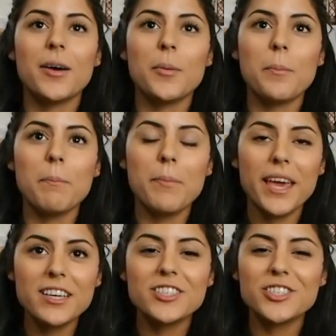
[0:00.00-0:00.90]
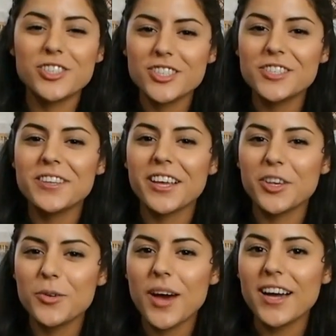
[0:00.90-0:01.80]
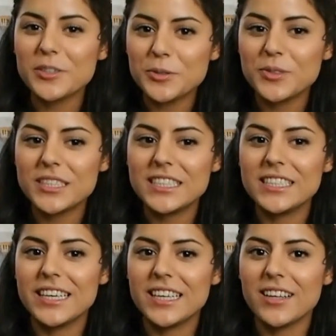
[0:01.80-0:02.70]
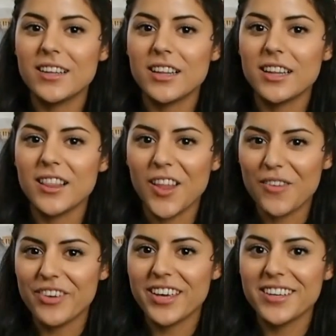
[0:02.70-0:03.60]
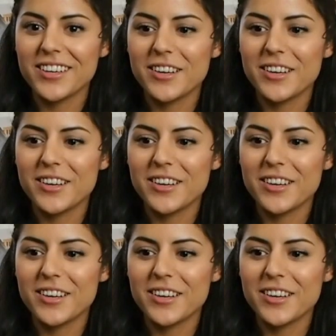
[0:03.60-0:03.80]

Make sure that you actually love it.